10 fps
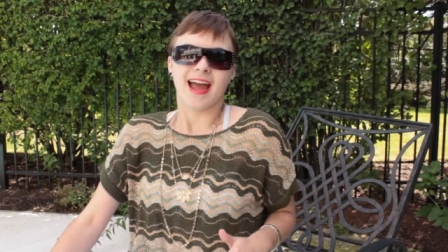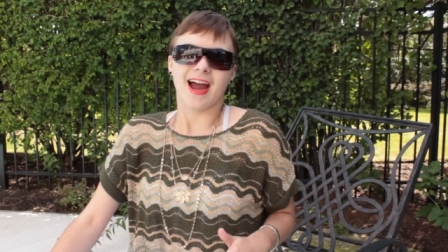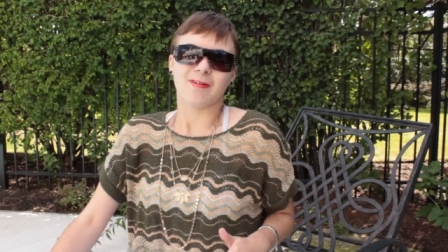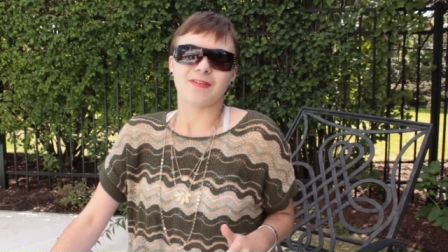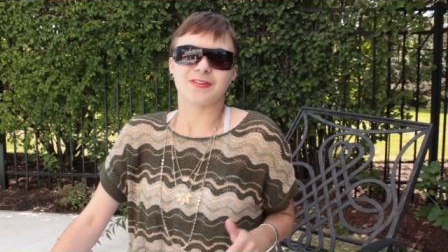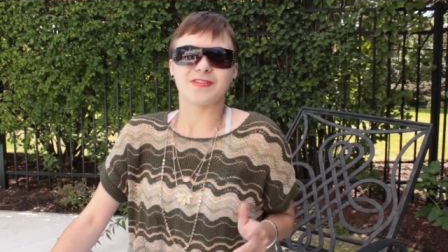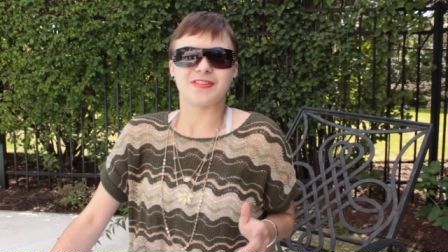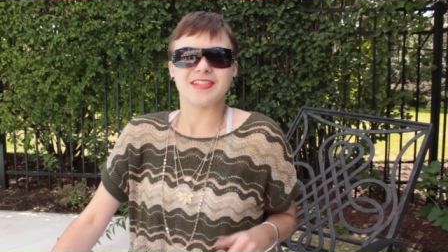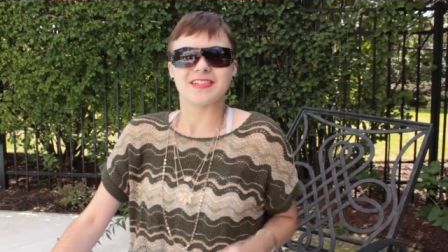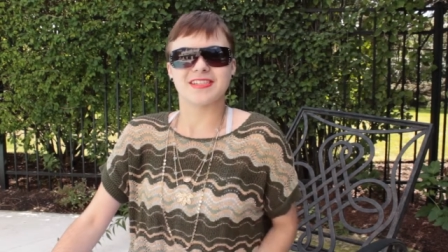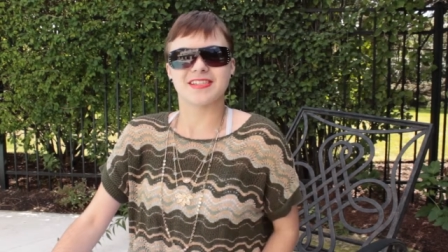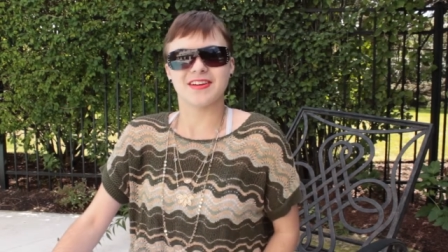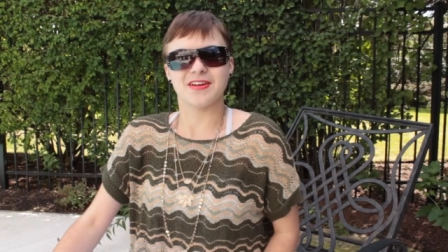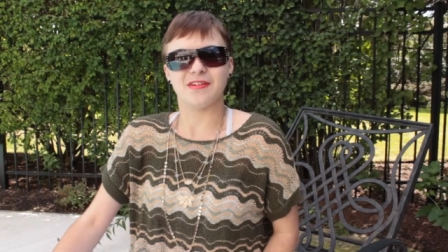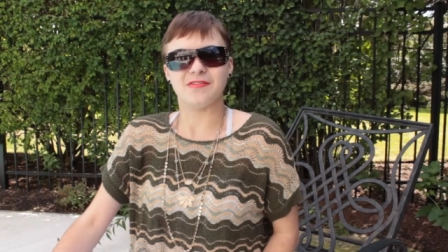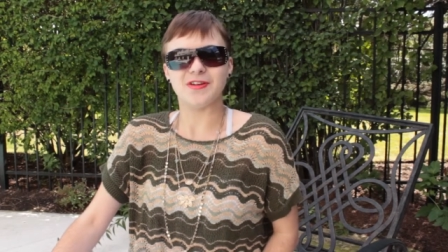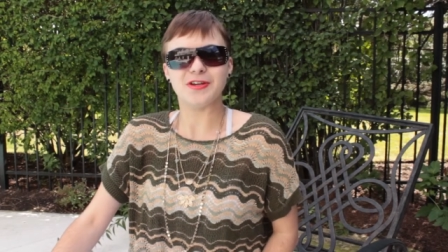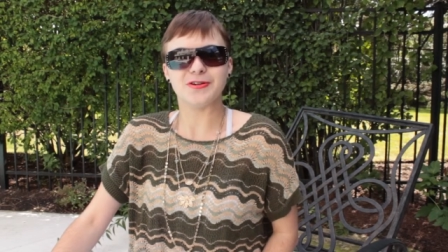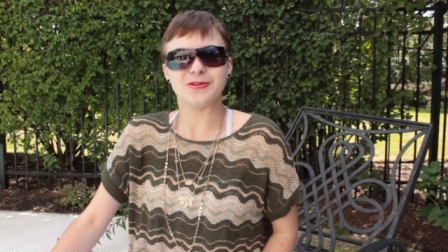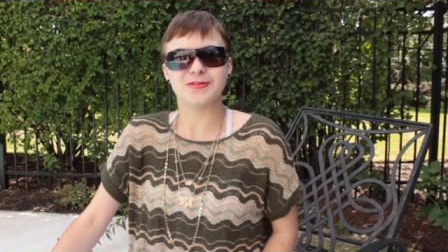However, these
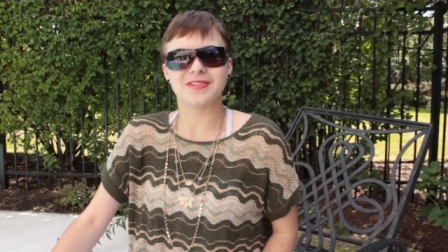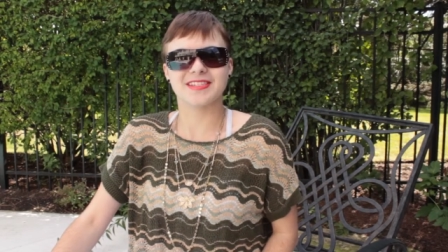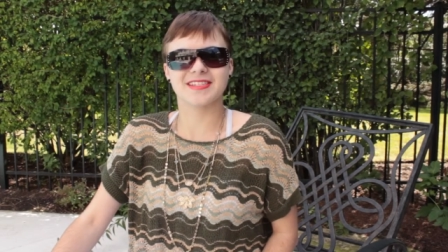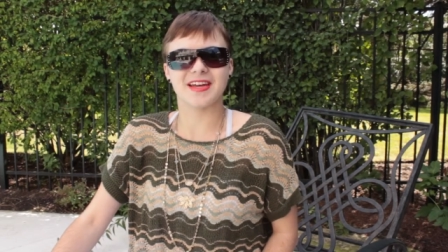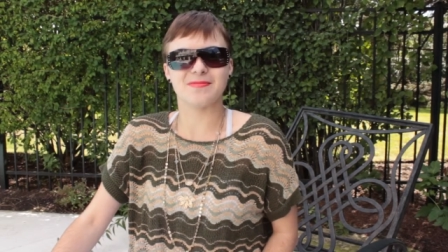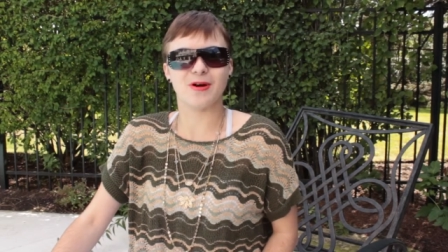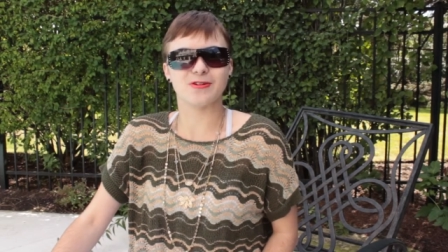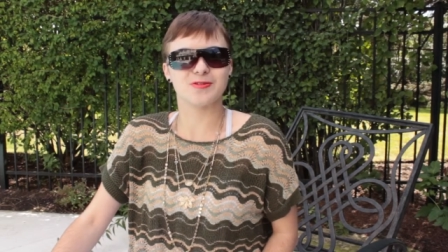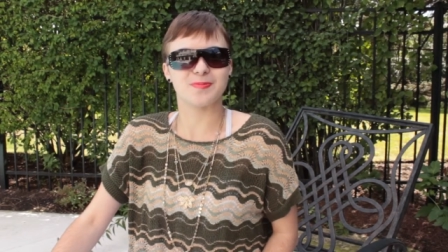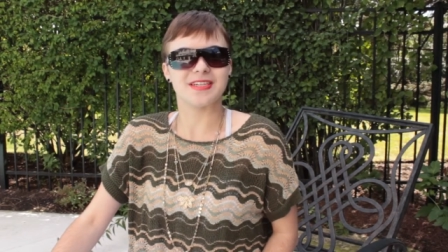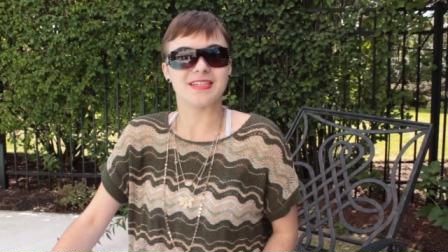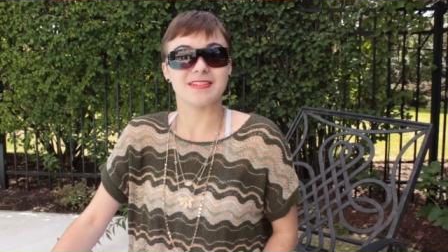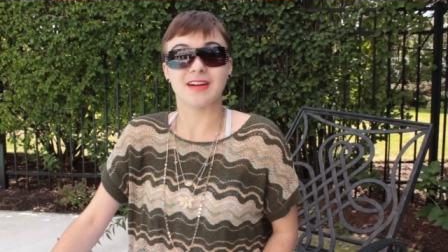views that Mosby